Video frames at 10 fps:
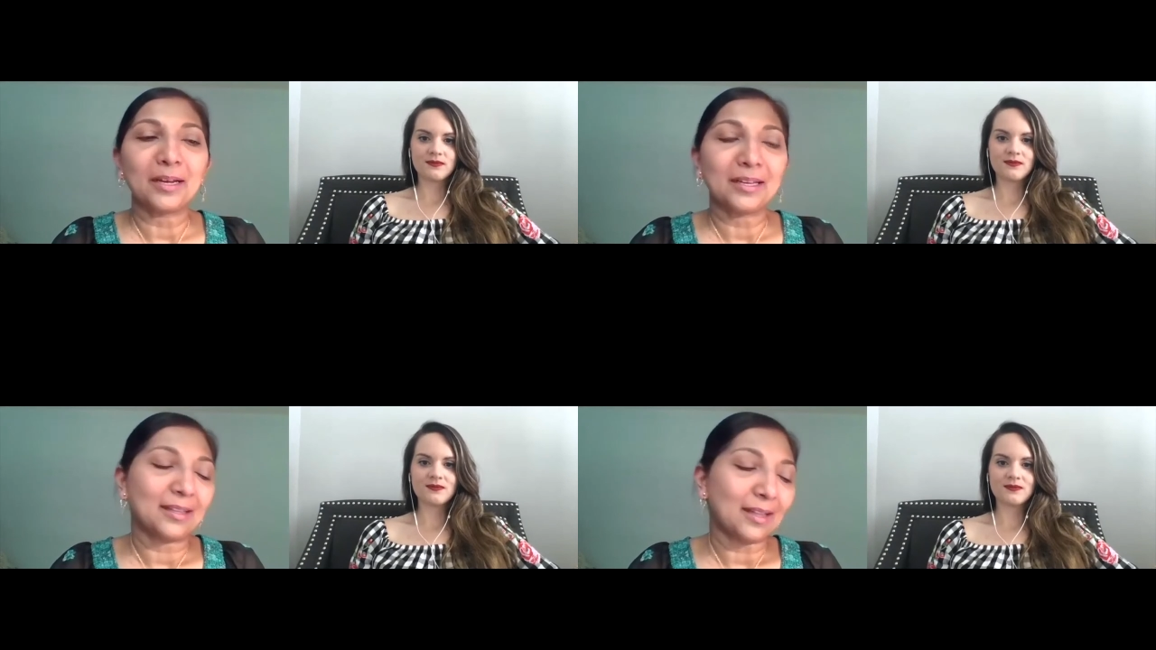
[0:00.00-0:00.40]

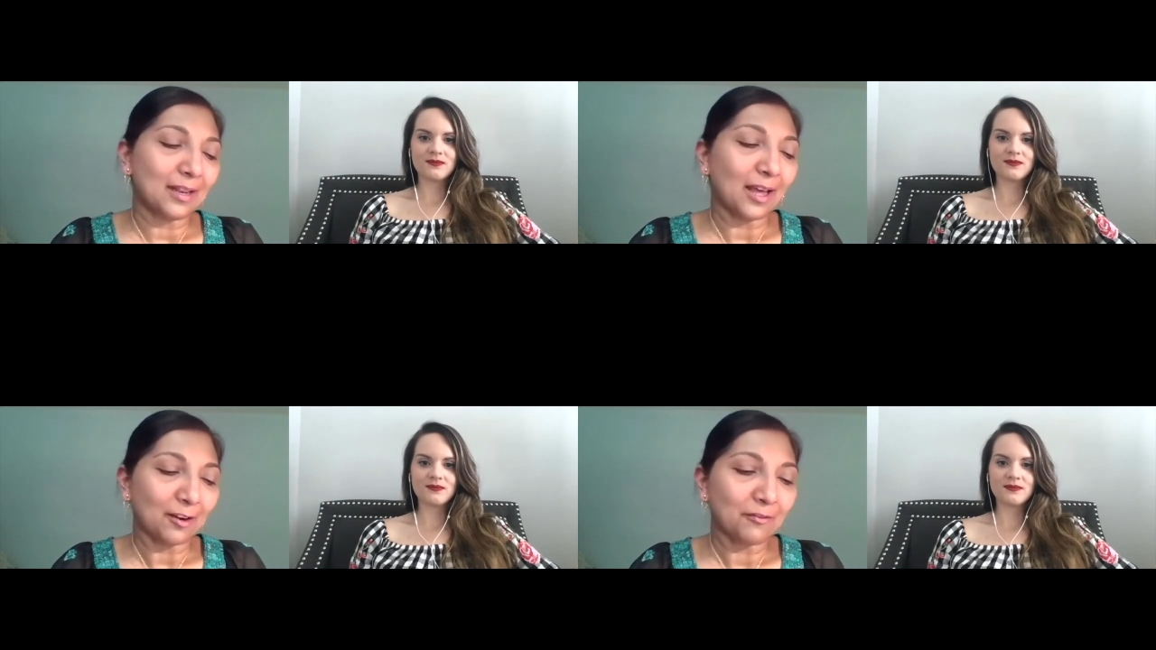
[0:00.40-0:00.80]
Speaker 1: uh, a
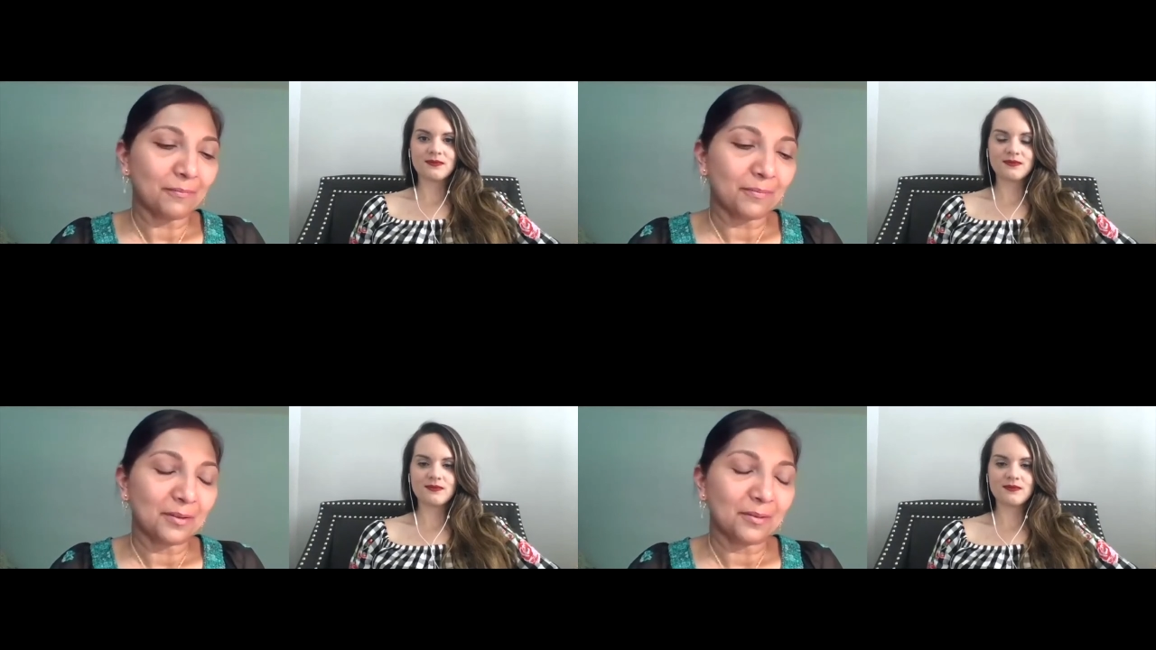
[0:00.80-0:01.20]
lot of
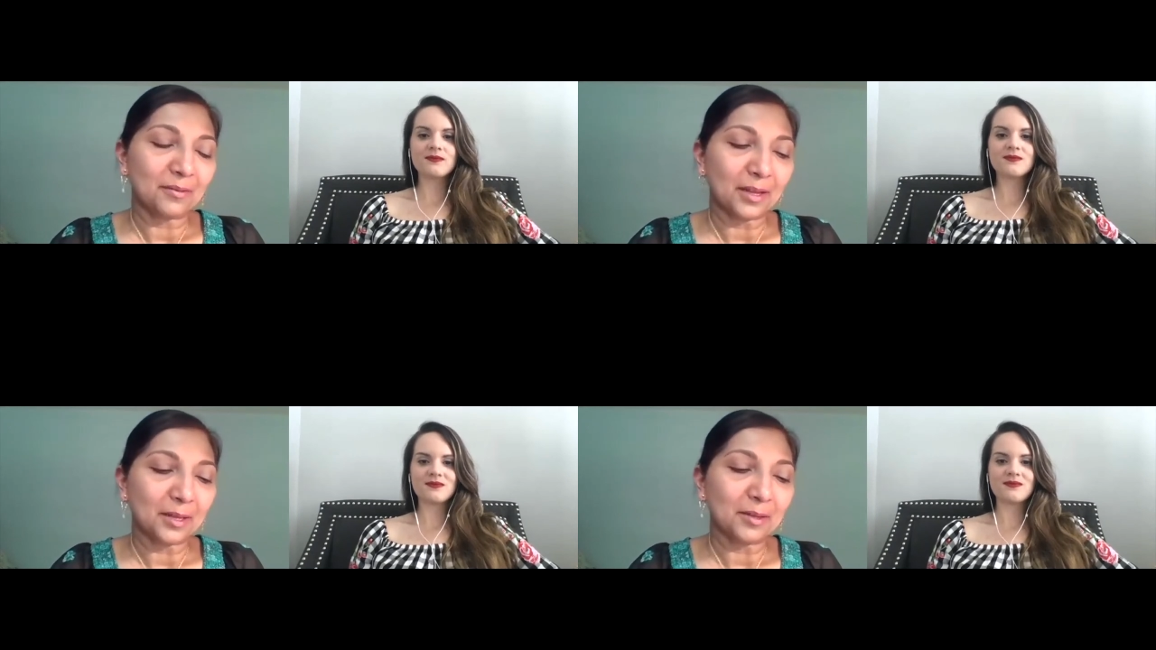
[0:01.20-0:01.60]

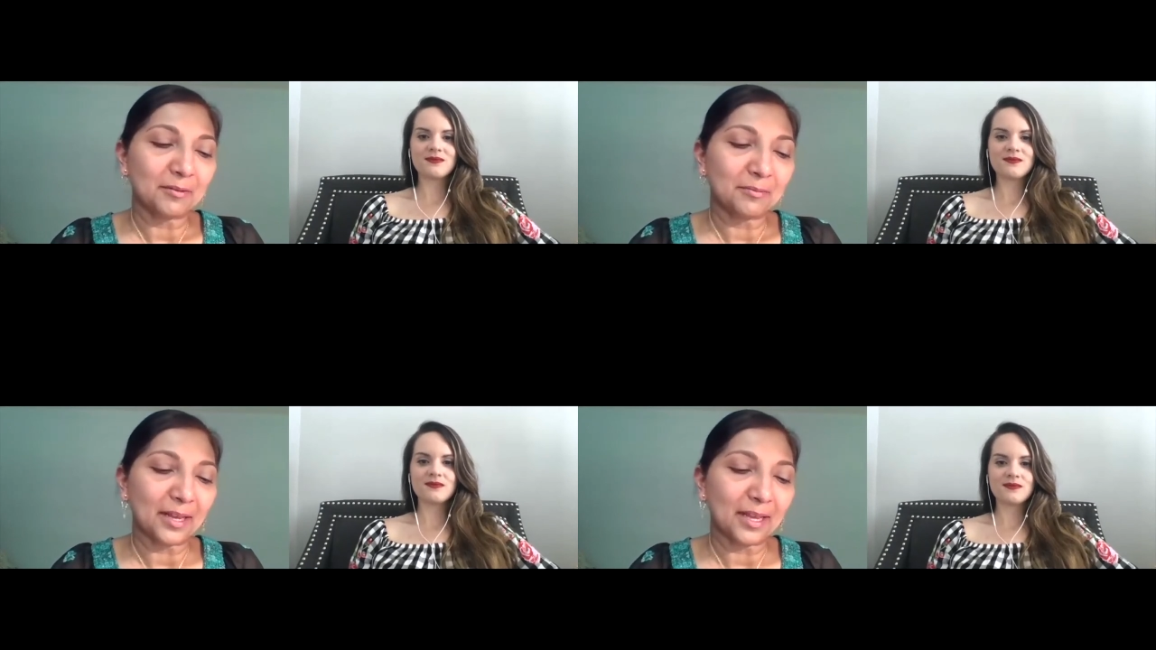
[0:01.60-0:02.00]
uh,
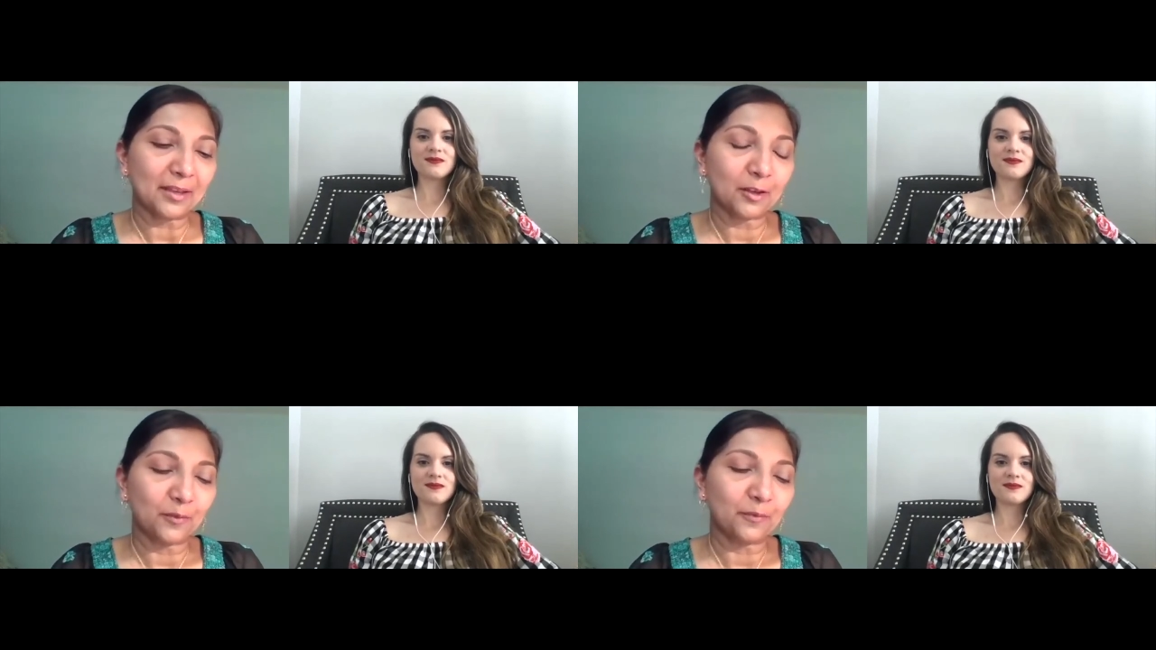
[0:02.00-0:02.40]
my
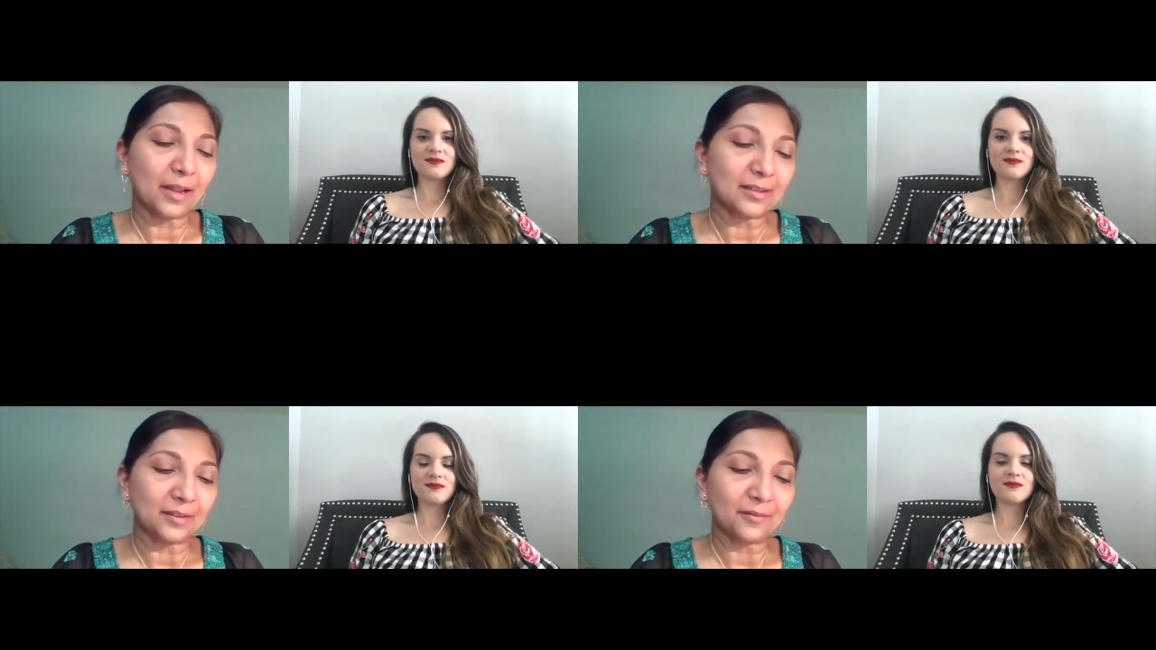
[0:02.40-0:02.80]
good
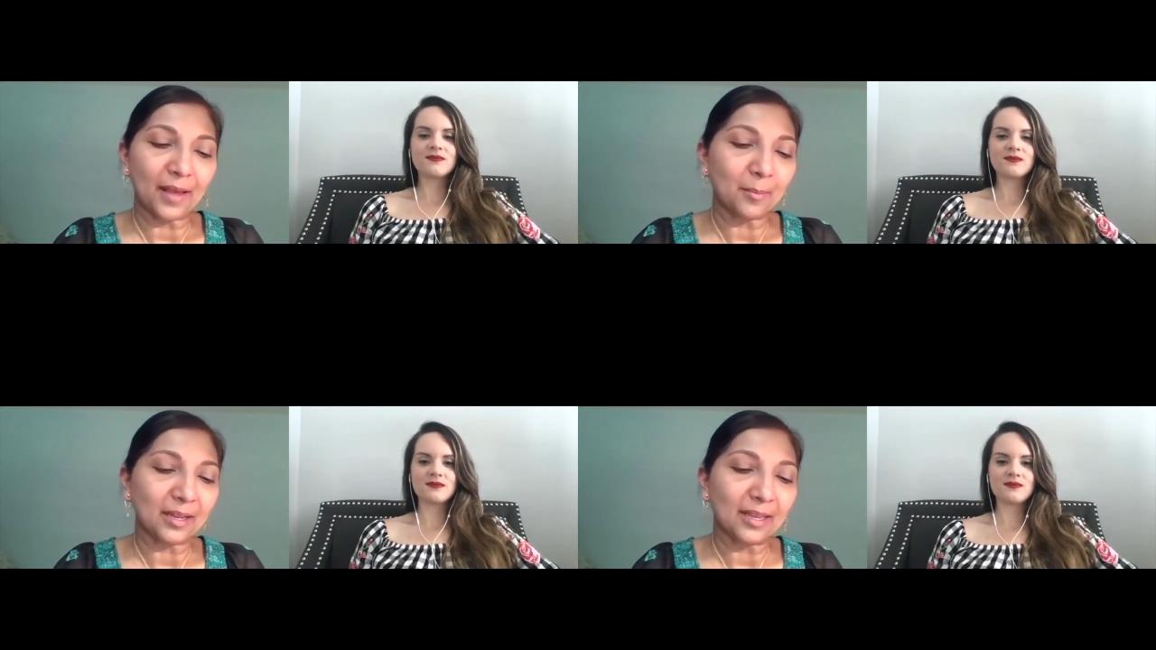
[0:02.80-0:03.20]
friends and
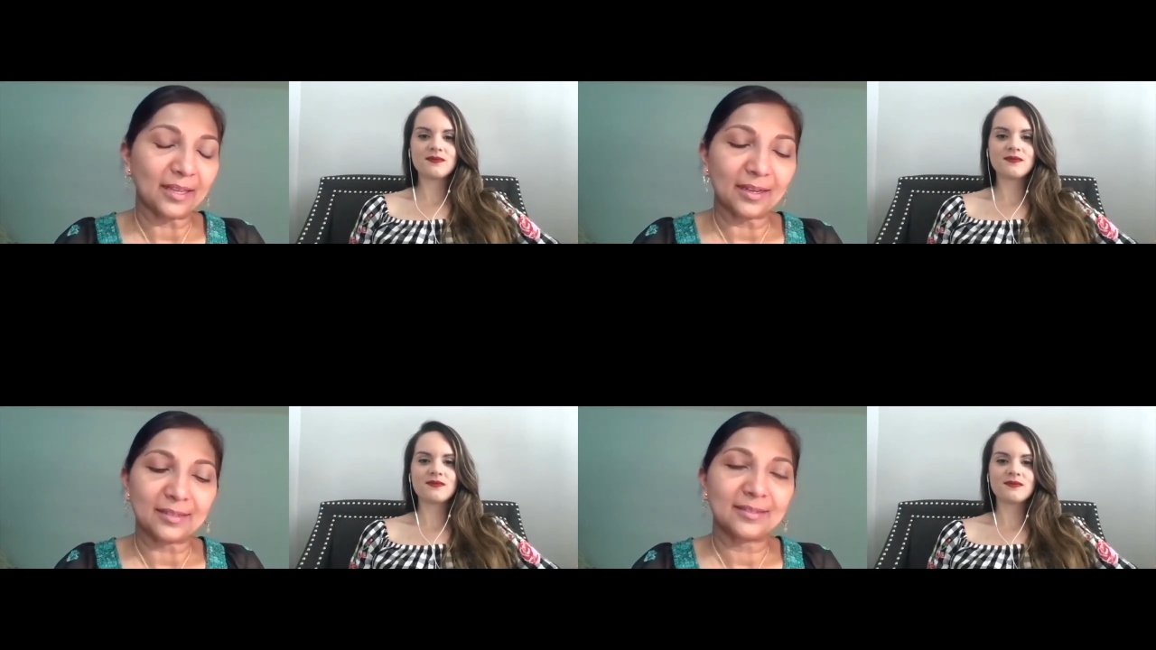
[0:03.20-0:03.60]

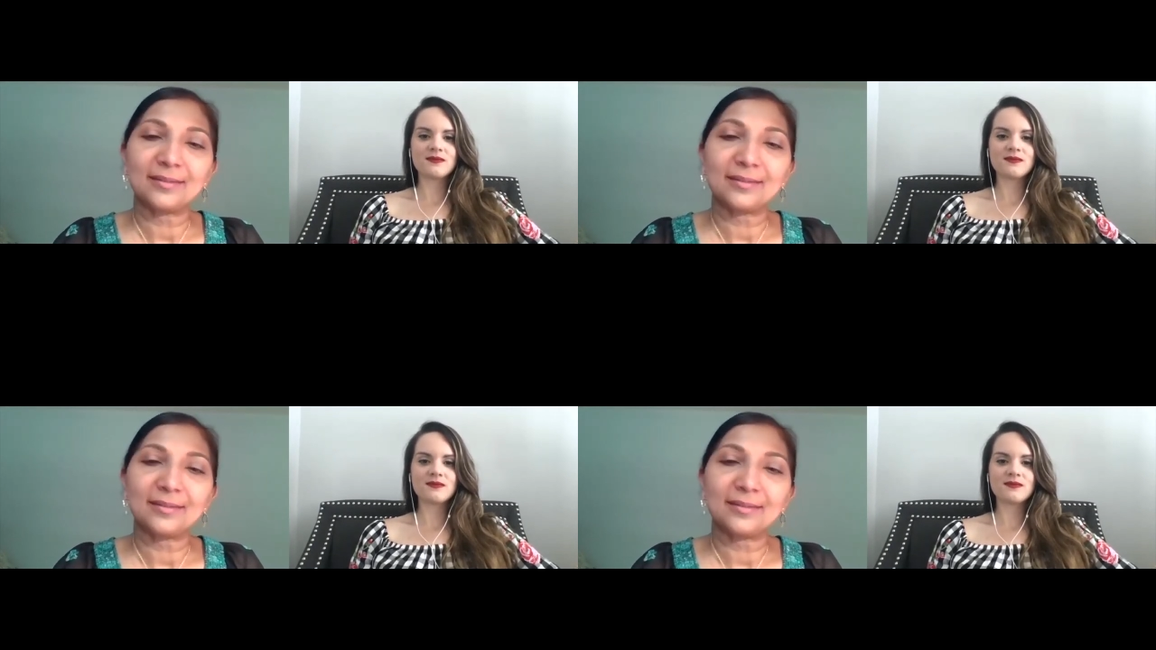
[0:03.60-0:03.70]
family are